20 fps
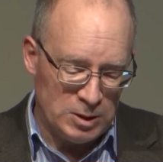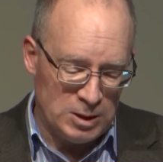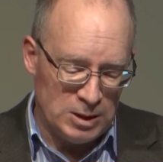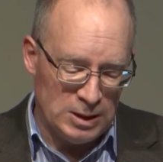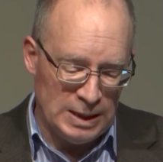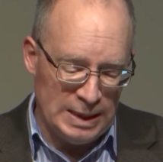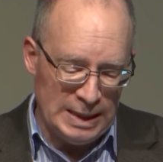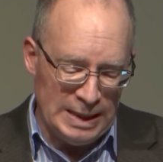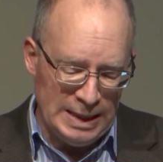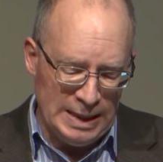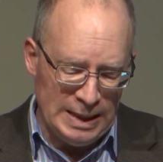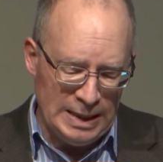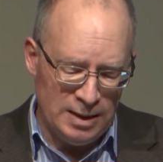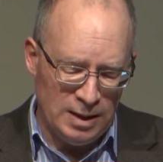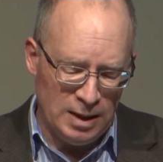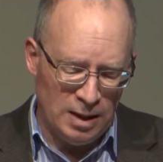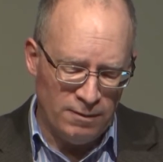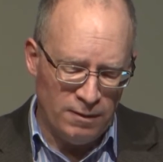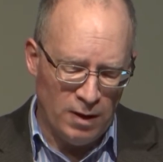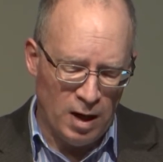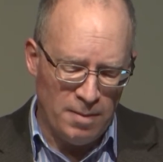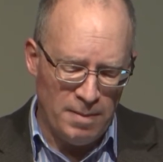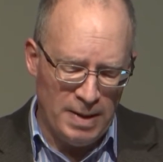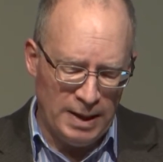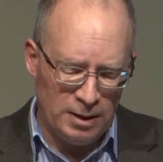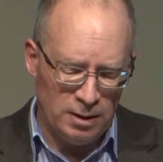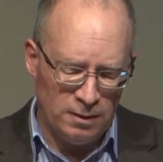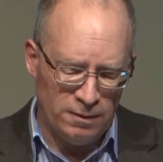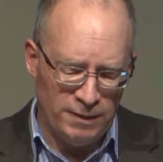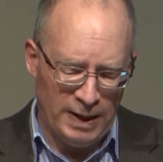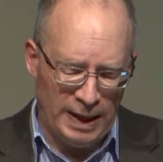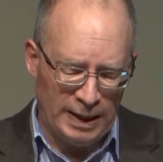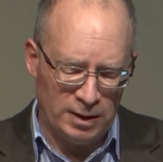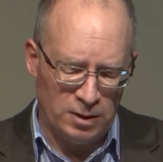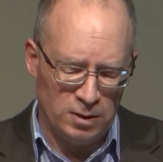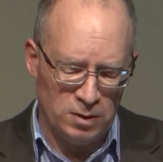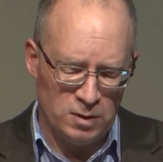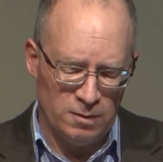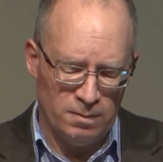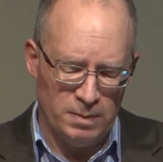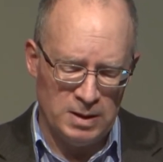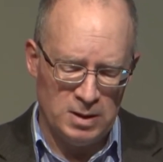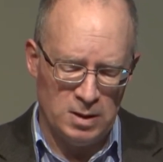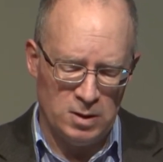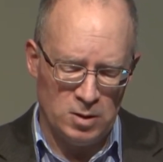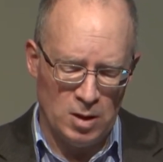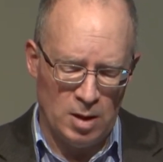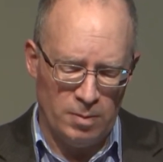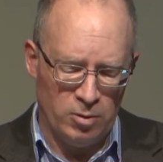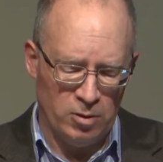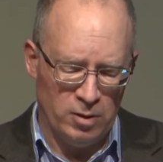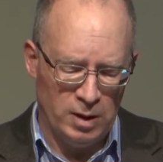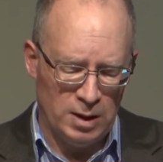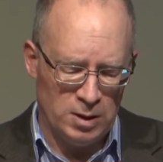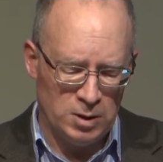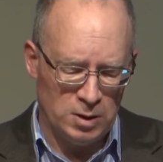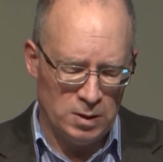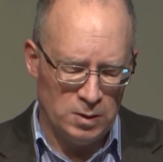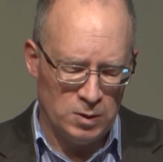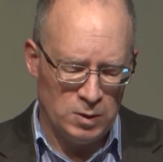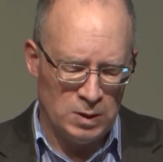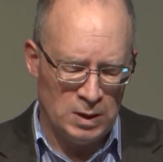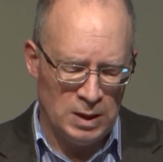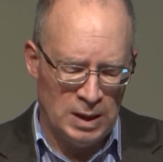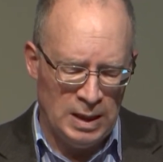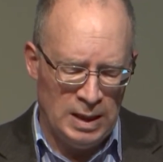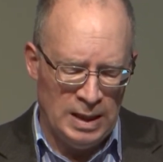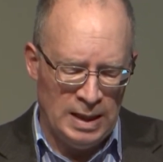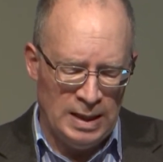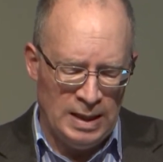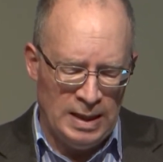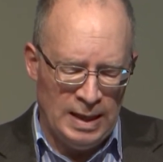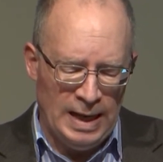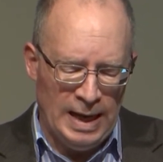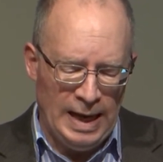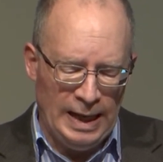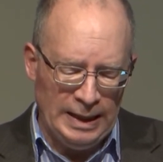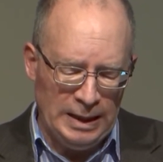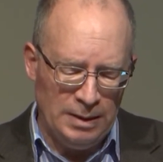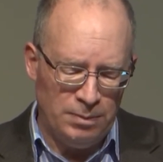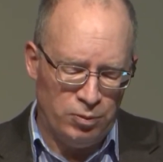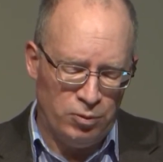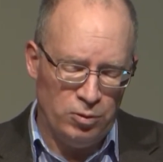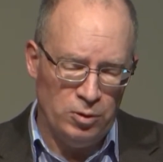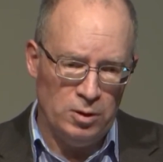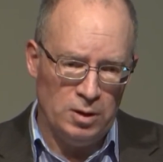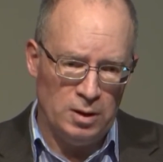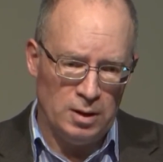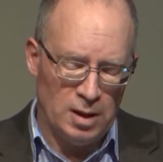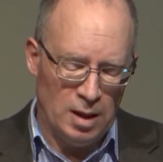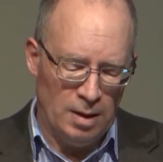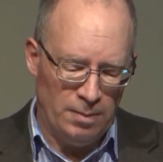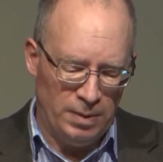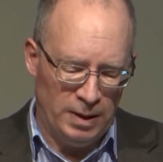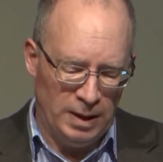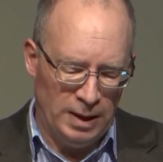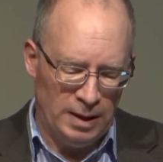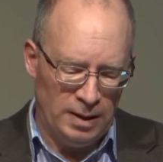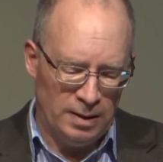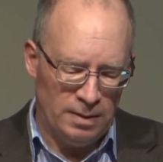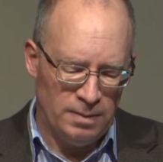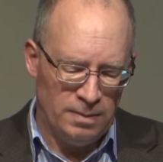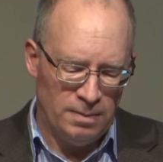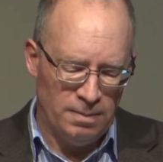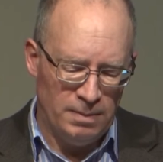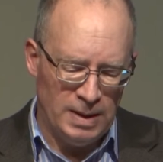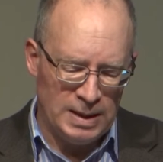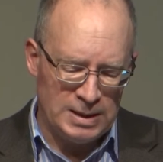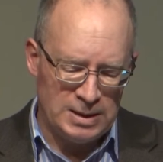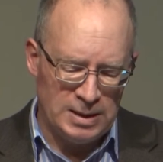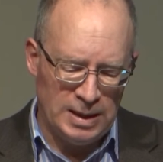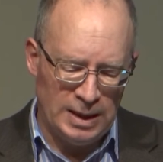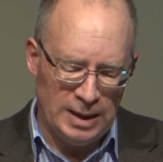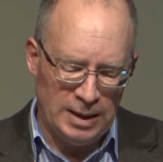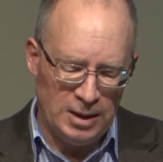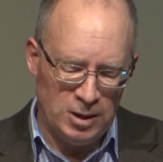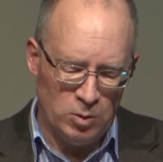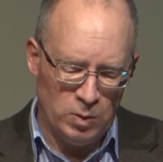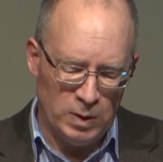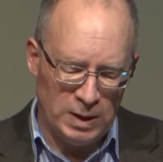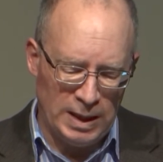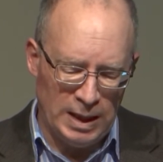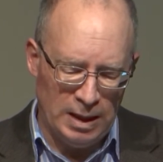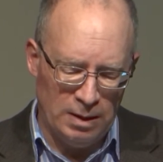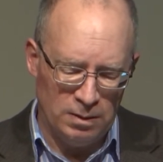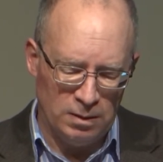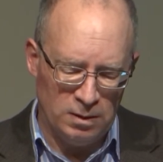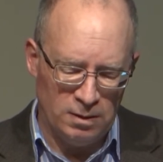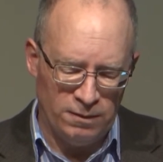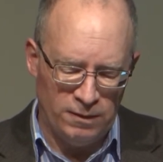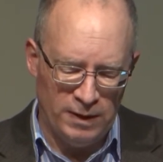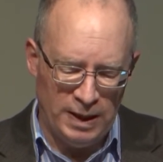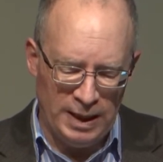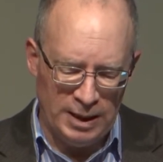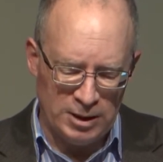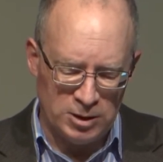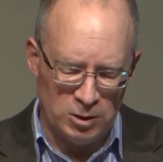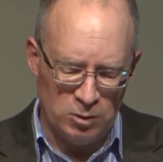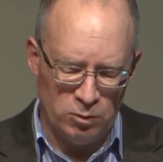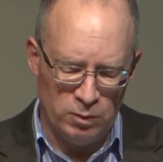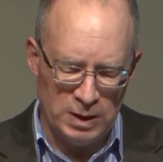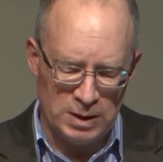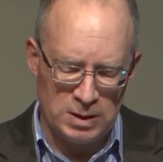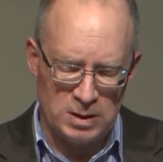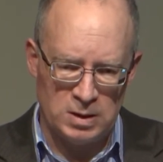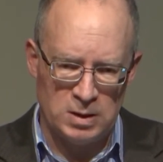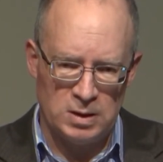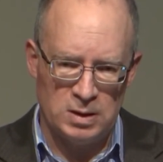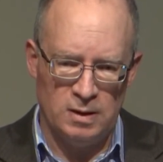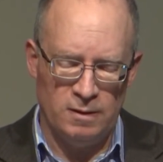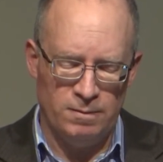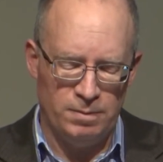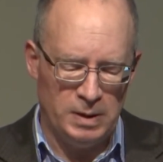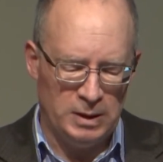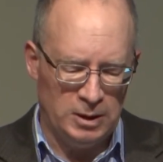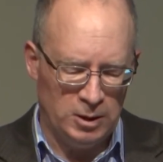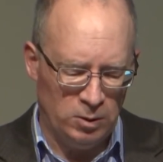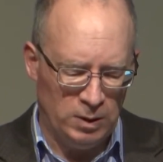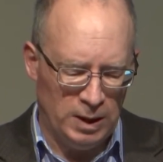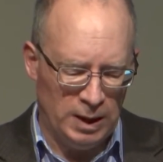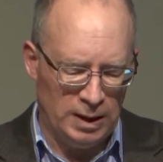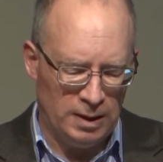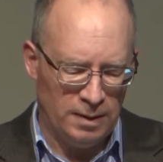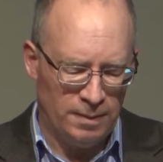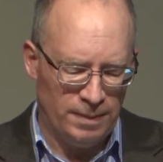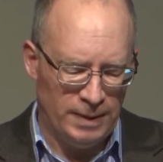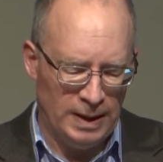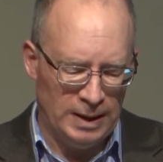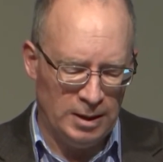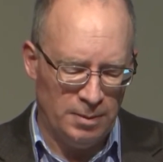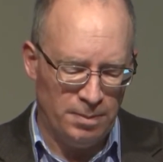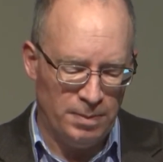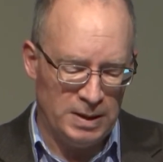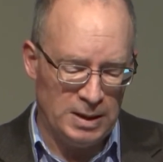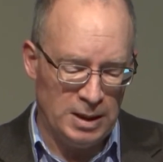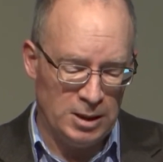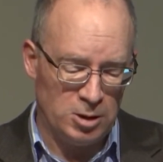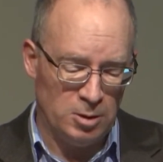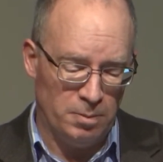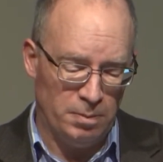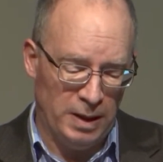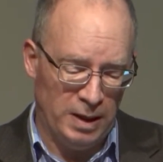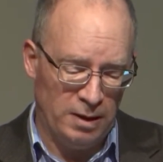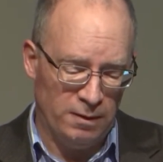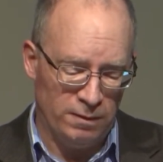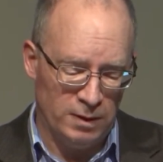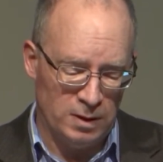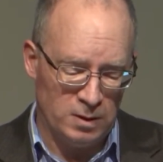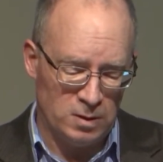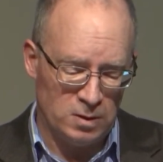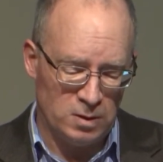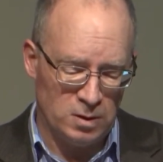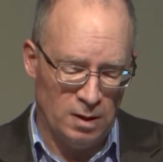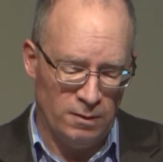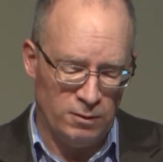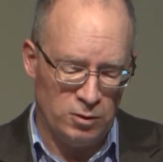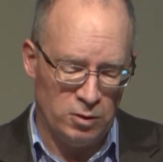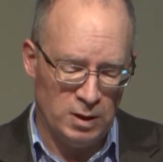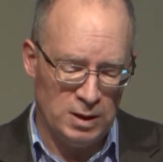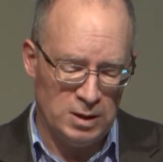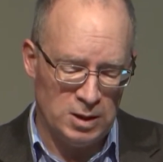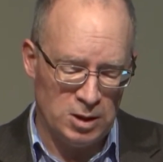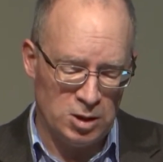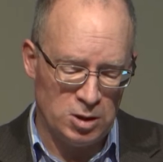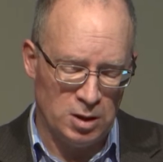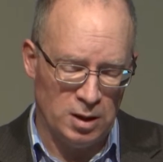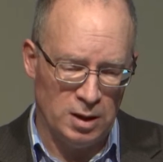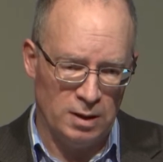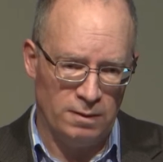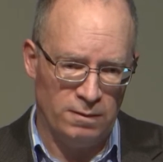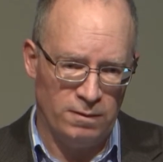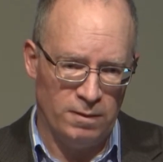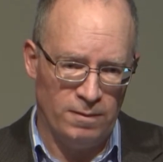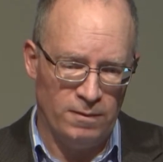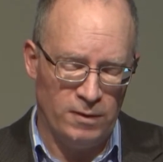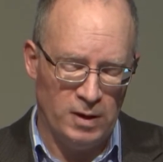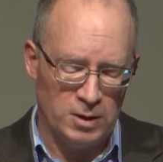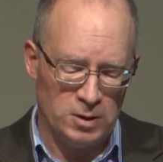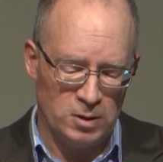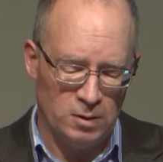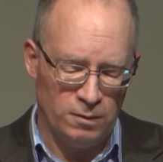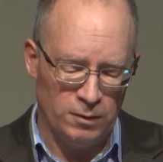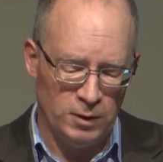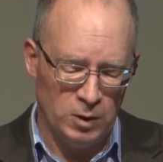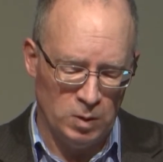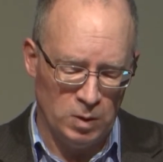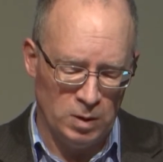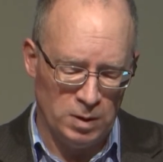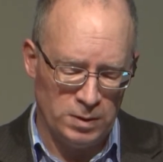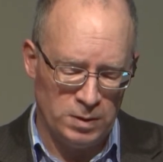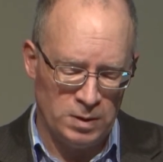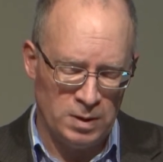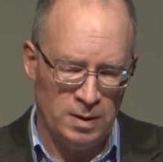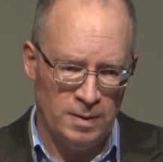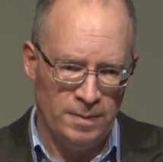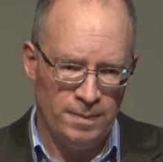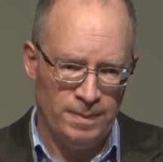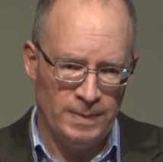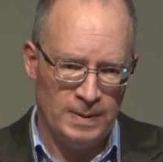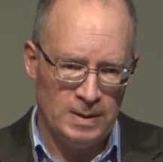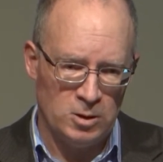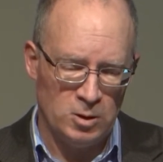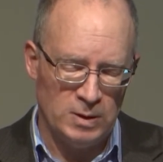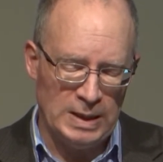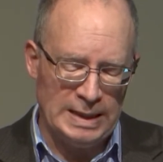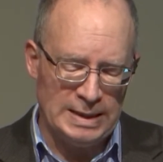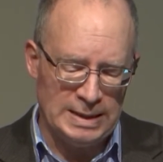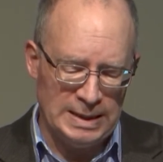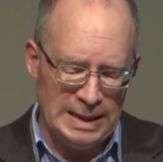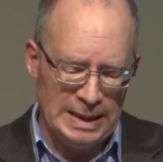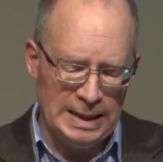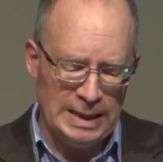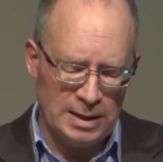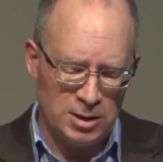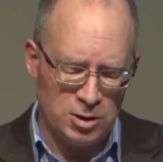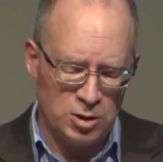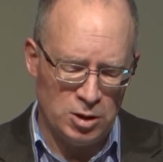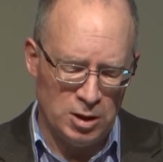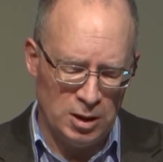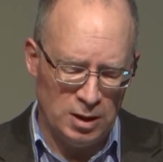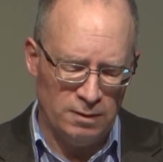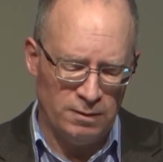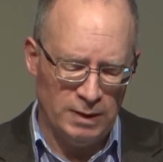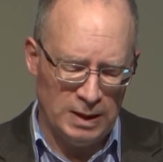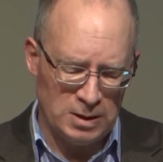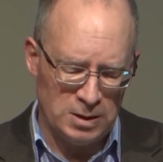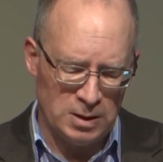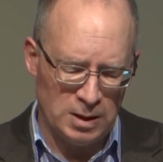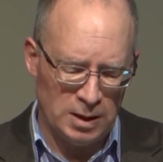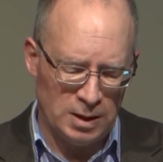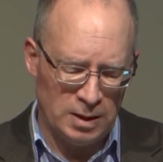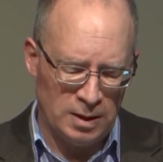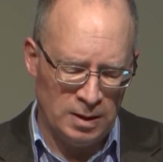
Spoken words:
to the E, the environmental factors of business operations, any prudent company must take into account the financial risks of polluting and the potential benefits of transitioning from fossil fuels. So that's ESG investing.